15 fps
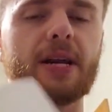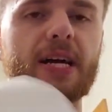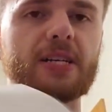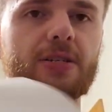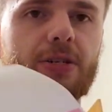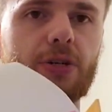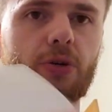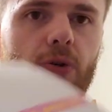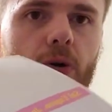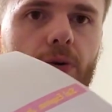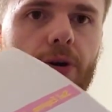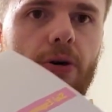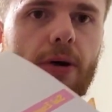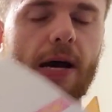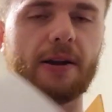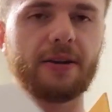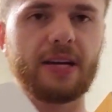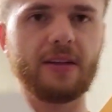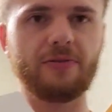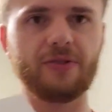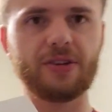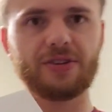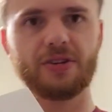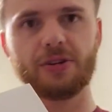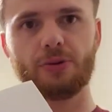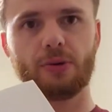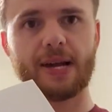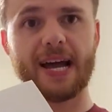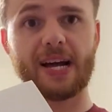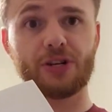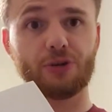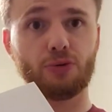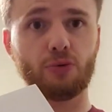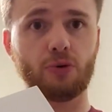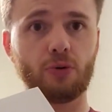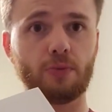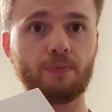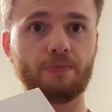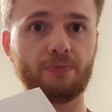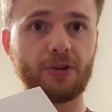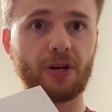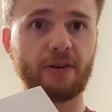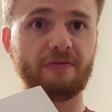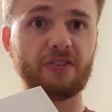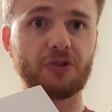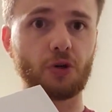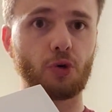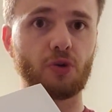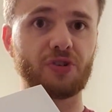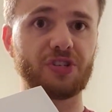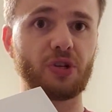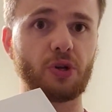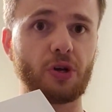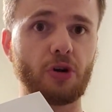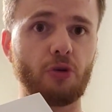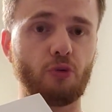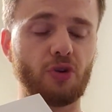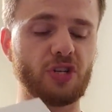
but I still don't know how to get this into an actual physical silicone